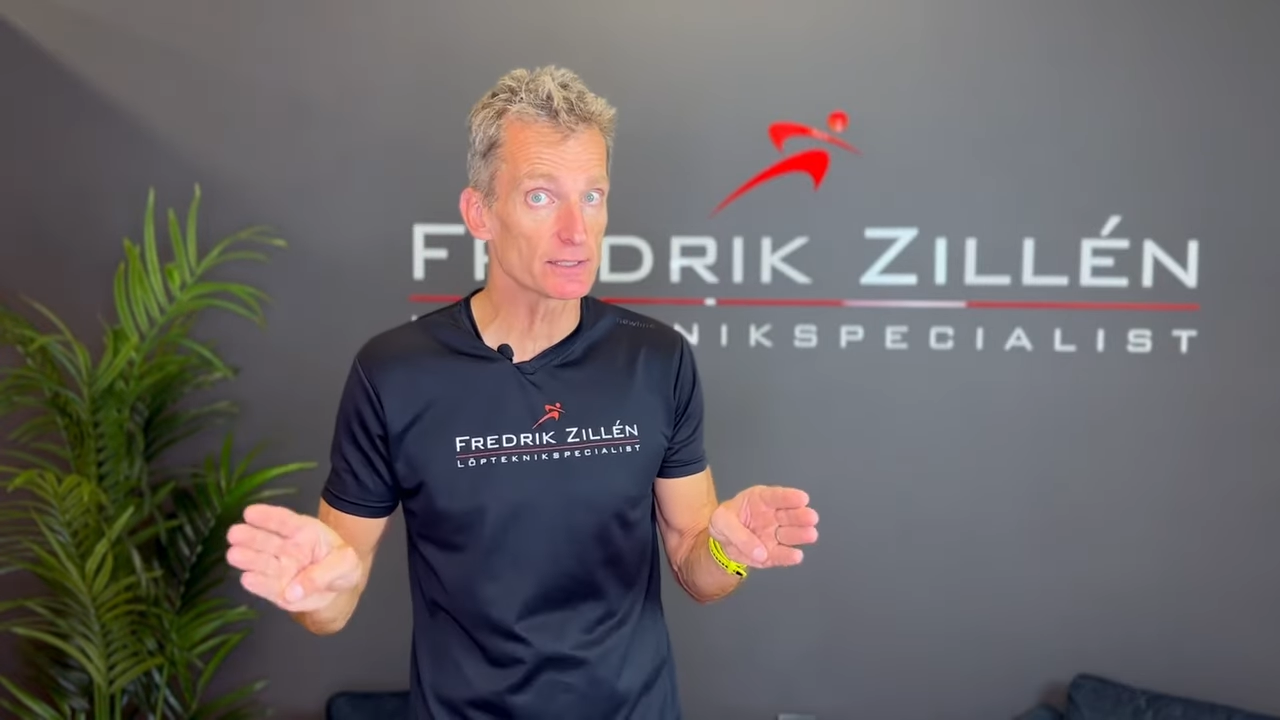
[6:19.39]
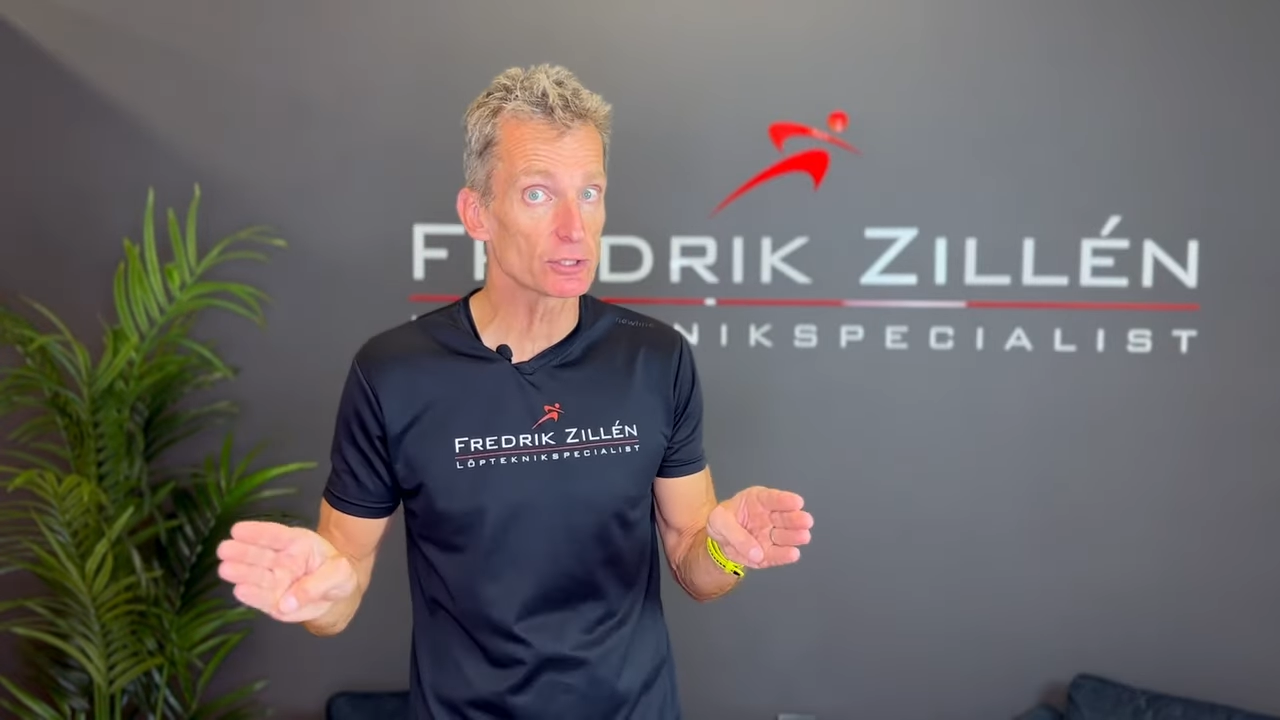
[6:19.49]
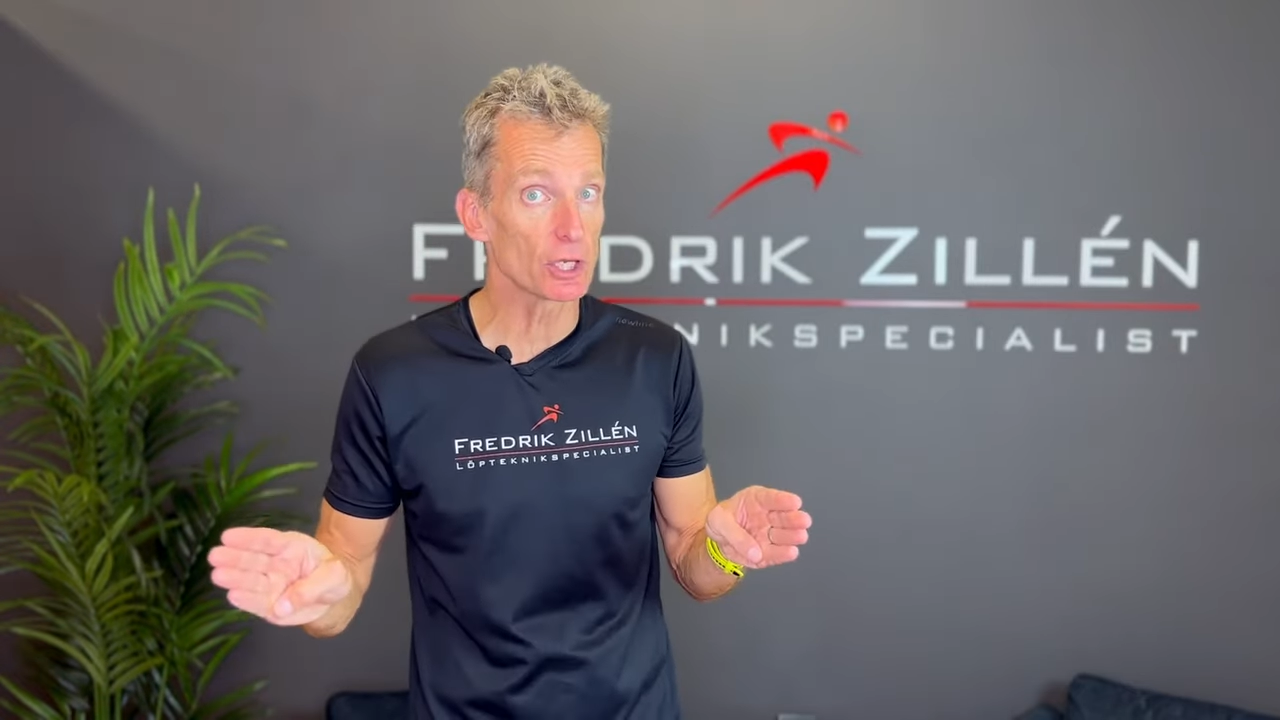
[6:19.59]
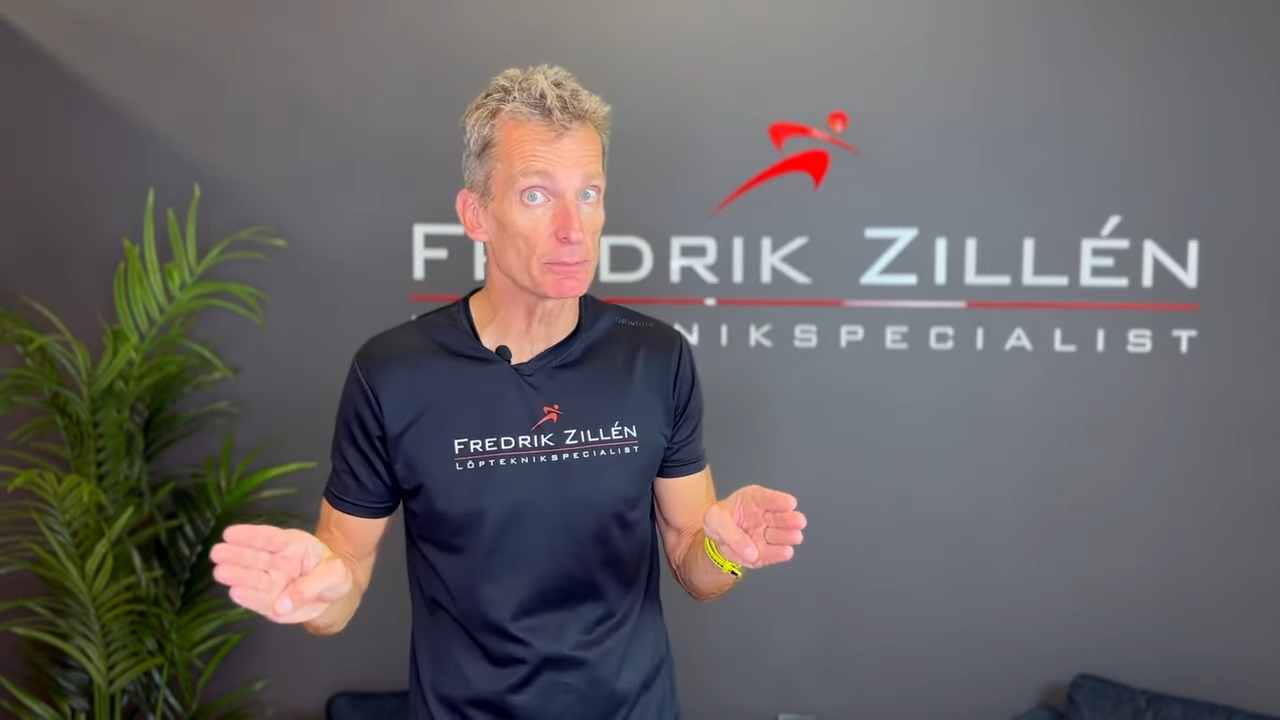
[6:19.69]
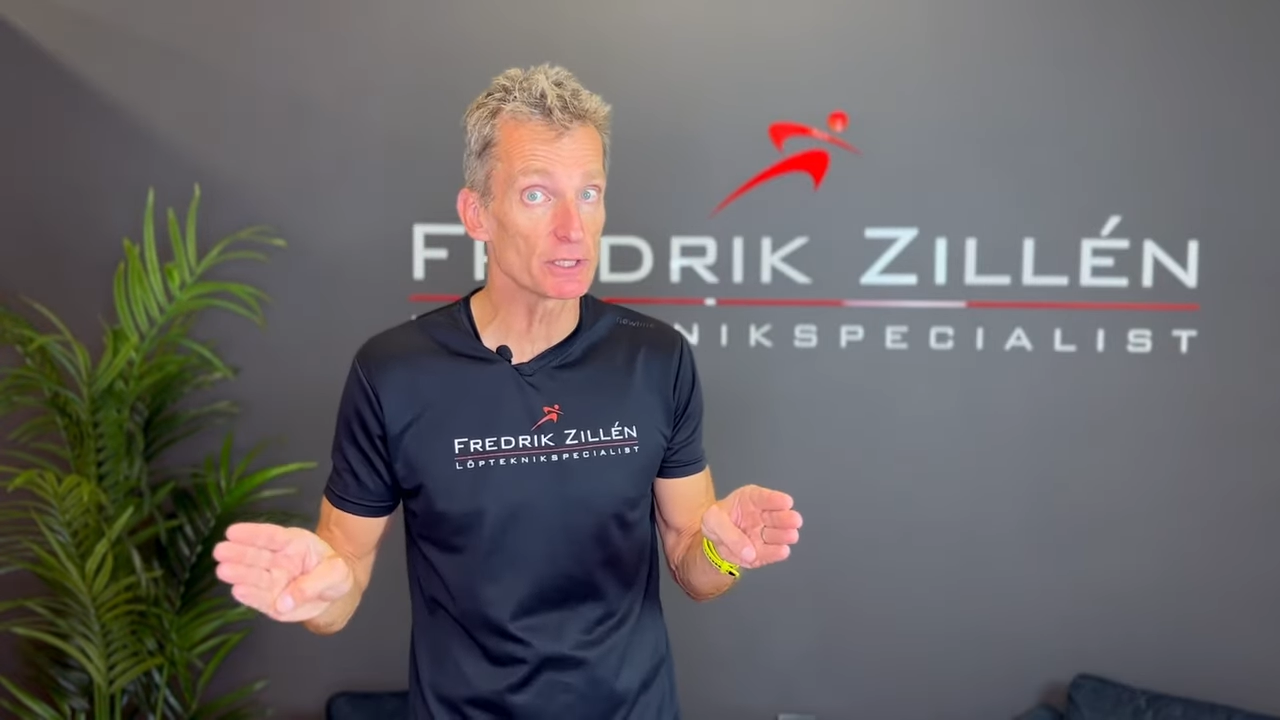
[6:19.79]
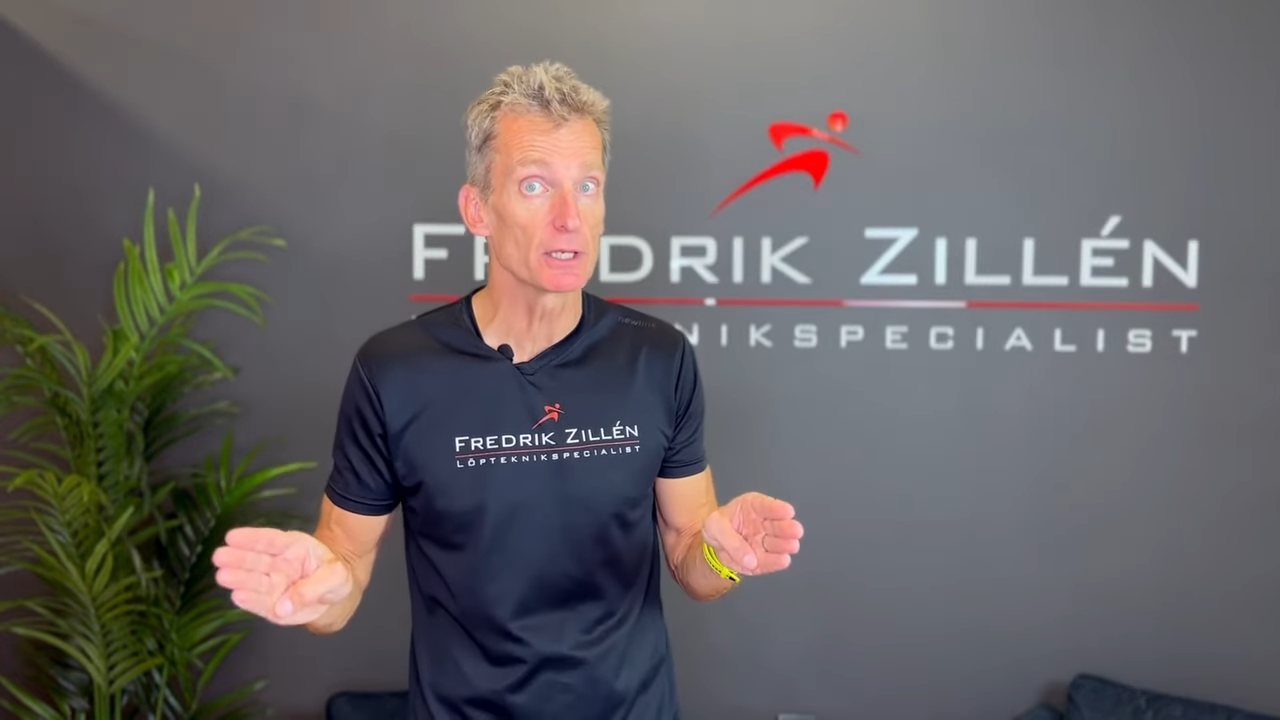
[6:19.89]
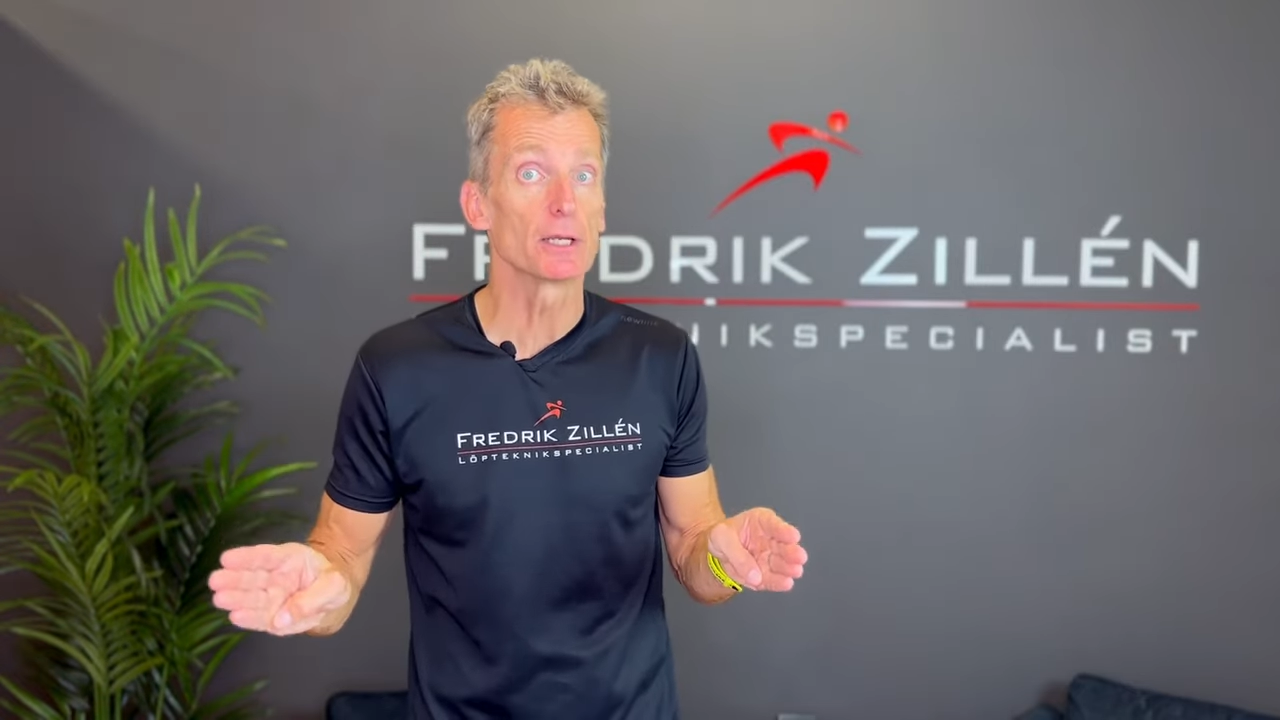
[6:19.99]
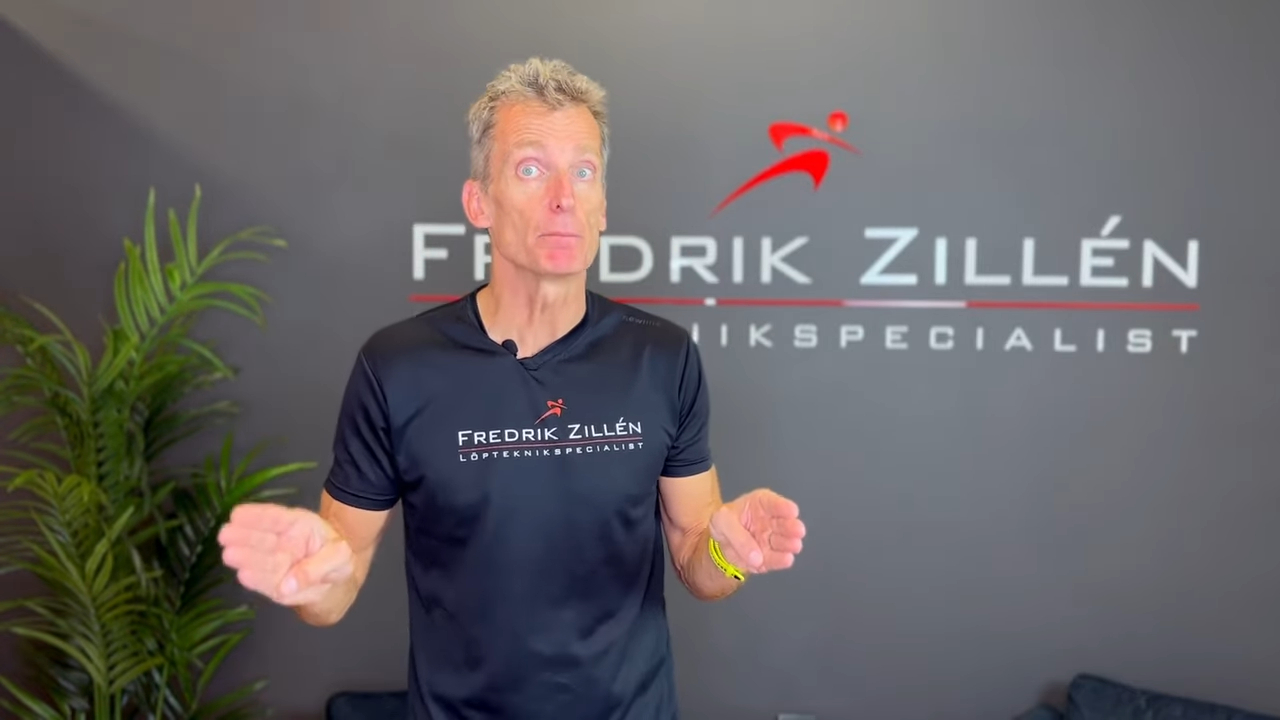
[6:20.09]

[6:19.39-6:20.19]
determined